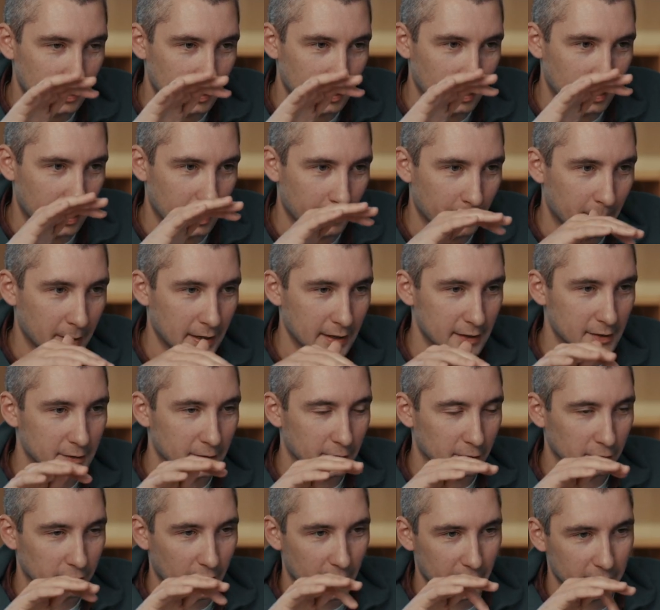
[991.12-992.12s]
a piece
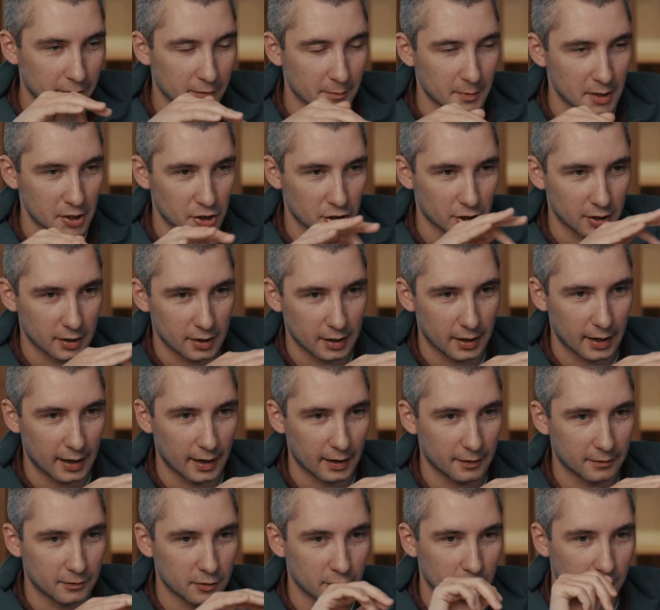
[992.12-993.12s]
for Reformation Today
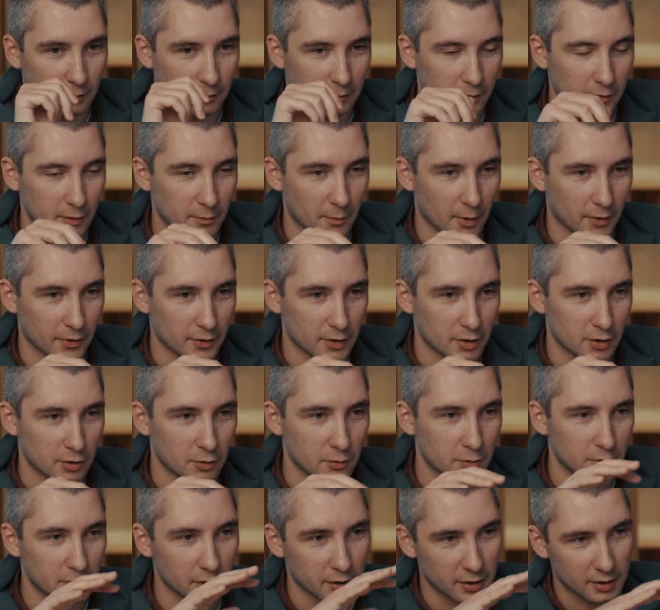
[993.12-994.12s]
a few months
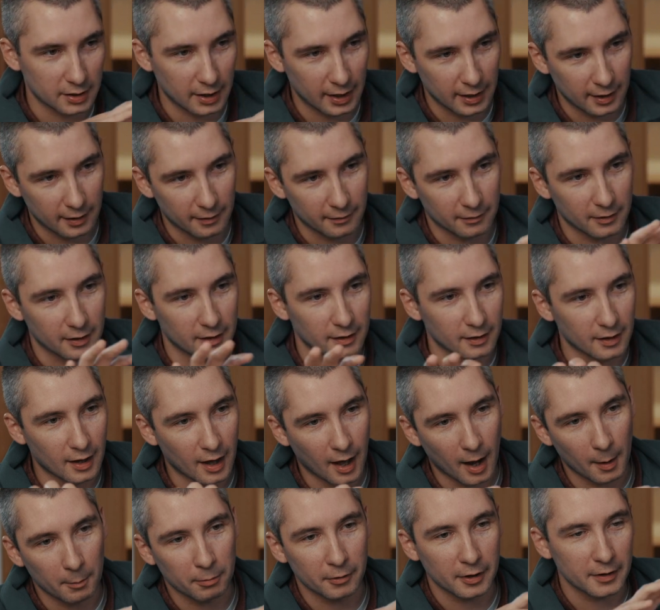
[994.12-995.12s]
ago, just kind of
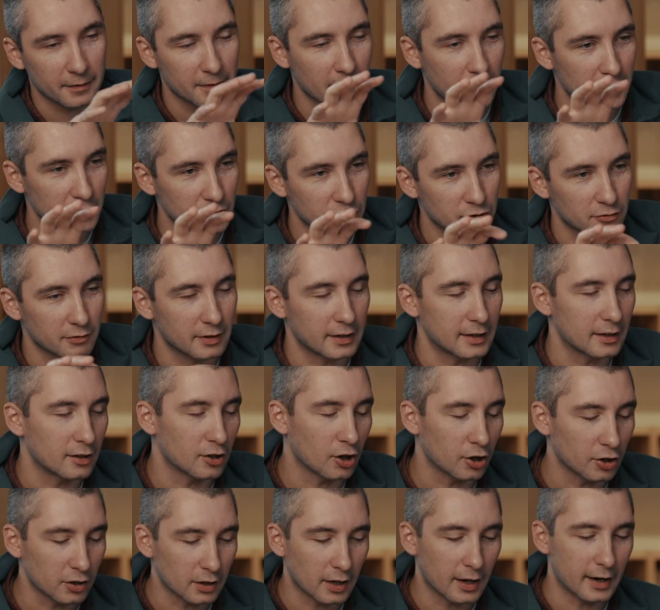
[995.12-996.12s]
a brief history and
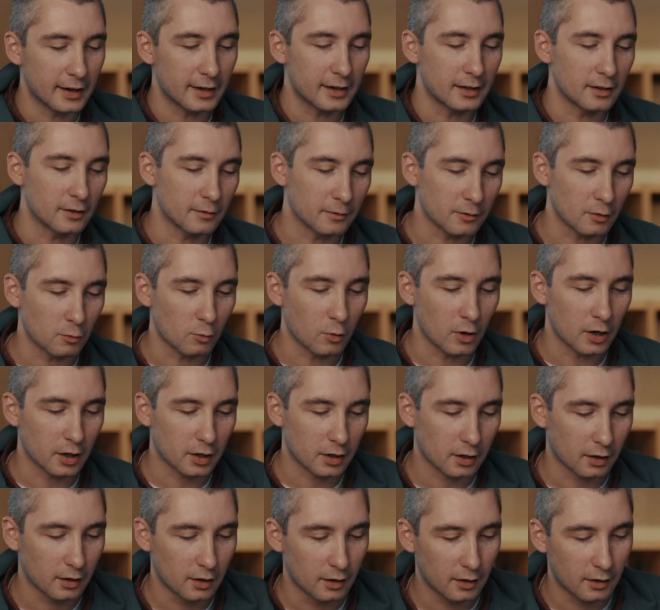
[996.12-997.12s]
outlining of the
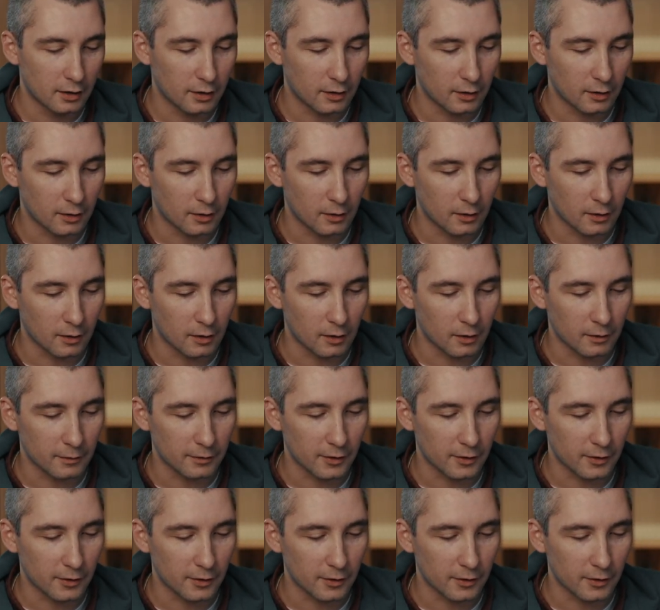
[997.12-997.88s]
work of